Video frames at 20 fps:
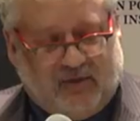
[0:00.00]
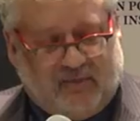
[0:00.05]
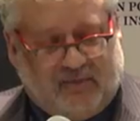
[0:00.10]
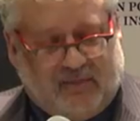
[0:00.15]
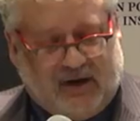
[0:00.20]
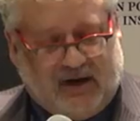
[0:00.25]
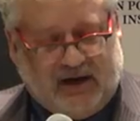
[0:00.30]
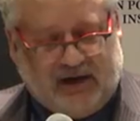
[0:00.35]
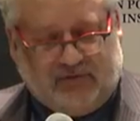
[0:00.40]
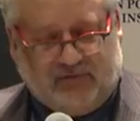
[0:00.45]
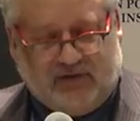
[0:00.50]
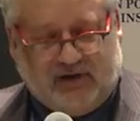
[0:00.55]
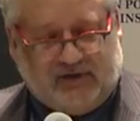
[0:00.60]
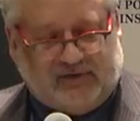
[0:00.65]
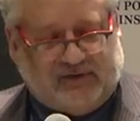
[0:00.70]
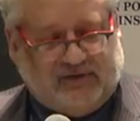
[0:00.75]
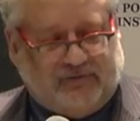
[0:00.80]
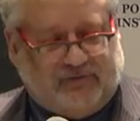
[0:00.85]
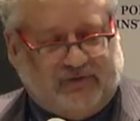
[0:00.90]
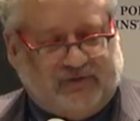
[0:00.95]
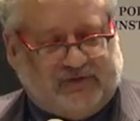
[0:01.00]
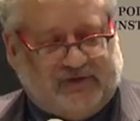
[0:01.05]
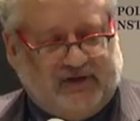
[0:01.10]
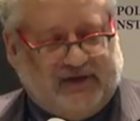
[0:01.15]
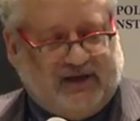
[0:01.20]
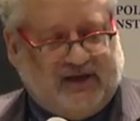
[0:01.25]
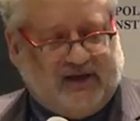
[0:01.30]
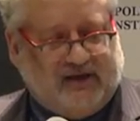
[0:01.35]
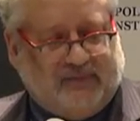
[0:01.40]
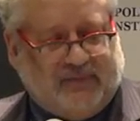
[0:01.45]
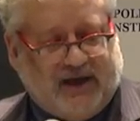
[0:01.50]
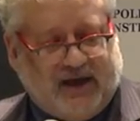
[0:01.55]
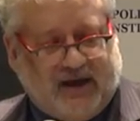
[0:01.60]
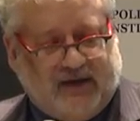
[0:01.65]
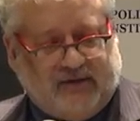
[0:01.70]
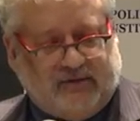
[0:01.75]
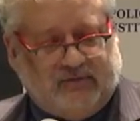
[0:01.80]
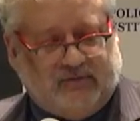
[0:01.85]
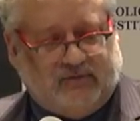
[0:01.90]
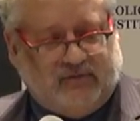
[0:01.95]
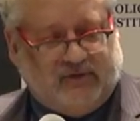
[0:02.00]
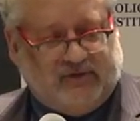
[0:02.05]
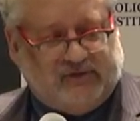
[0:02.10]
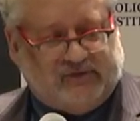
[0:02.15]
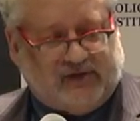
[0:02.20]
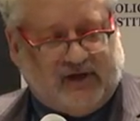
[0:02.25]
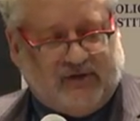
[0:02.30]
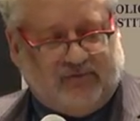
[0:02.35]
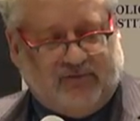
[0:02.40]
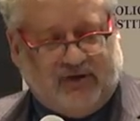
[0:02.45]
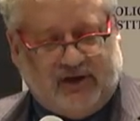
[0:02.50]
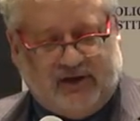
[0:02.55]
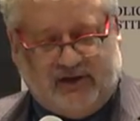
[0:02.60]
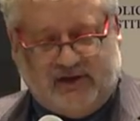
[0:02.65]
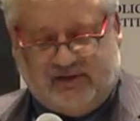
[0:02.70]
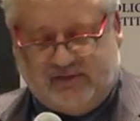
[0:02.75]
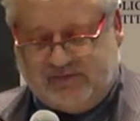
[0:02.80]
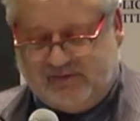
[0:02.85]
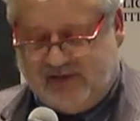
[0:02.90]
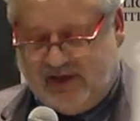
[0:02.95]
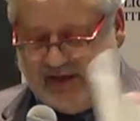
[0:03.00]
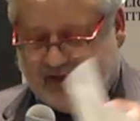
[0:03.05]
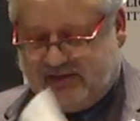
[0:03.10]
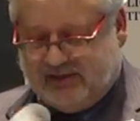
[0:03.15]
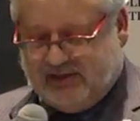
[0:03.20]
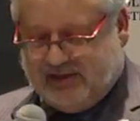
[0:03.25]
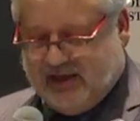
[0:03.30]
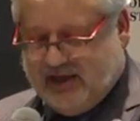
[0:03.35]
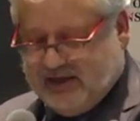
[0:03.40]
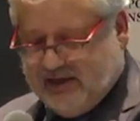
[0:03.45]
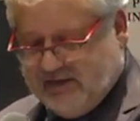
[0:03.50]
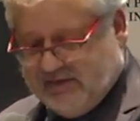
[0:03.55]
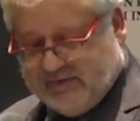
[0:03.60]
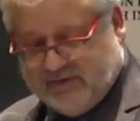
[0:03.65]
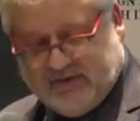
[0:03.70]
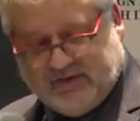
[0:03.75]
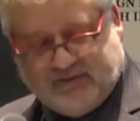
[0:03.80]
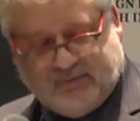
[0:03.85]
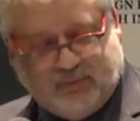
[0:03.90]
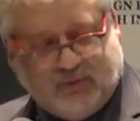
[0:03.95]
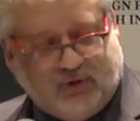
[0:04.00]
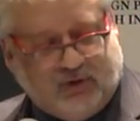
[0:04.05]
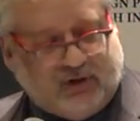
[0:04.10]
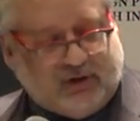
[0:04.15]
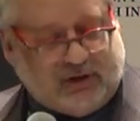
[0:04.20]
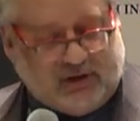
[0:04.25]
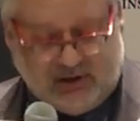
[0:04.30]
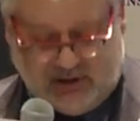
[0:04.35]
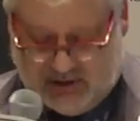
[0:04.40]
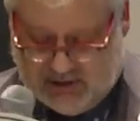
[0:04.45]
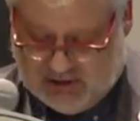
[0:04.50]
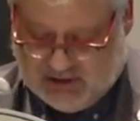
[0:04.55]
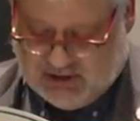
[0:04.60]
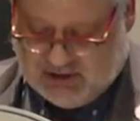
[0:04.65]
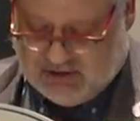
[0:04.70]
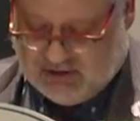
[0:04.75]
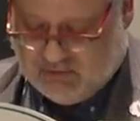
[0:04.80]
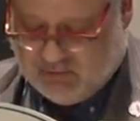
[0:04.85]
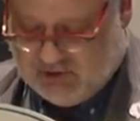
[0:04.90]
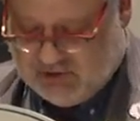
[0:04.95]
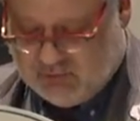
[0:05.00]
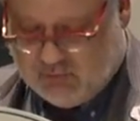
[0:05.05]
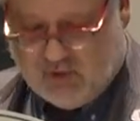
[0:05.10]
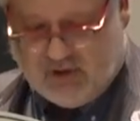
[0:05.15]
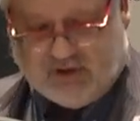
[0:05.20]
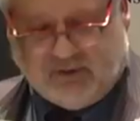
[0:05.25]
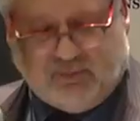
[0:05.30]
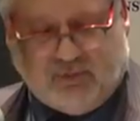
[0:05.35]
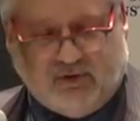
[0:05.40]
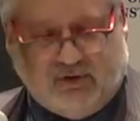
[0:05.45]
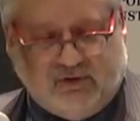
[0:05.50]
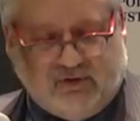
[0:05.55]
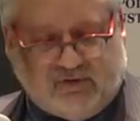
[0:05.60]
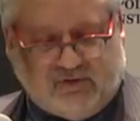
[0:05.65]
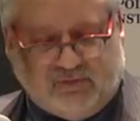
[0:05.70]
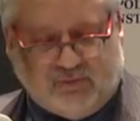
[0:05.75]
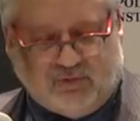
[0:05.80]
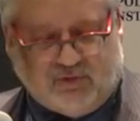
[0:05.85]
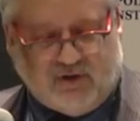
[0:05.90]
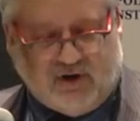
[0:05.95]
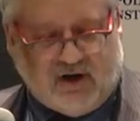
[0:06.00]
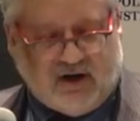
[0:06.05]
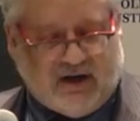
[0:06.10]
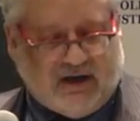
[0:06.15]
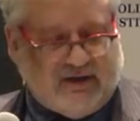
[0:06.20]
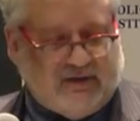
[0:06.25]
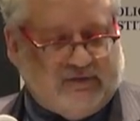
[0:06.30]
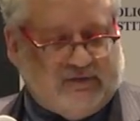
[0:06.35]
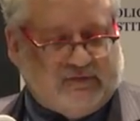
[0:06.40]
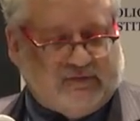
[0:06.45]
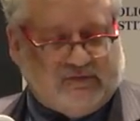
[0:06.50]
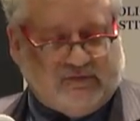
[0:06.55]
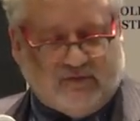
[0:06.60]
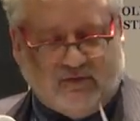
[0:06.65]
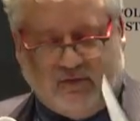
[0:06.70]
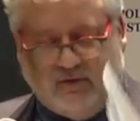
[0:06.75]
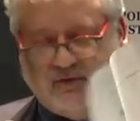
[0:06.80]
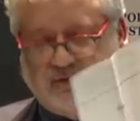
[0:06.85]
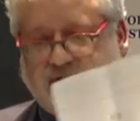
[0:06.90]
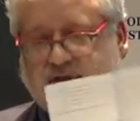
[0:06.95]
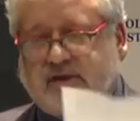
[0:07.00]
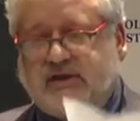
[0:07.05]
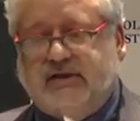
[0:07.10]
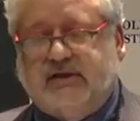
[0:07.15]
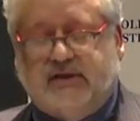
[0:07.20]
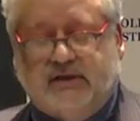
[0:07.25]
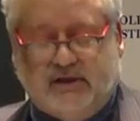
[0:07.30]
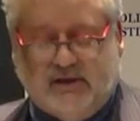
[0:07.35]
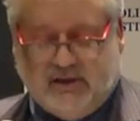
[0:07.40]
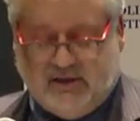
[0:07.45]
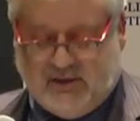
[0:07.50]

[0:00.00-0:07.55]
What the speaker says: My reason for seeking him out was I read his 1986 book, which won a Pulitzer Prize, called The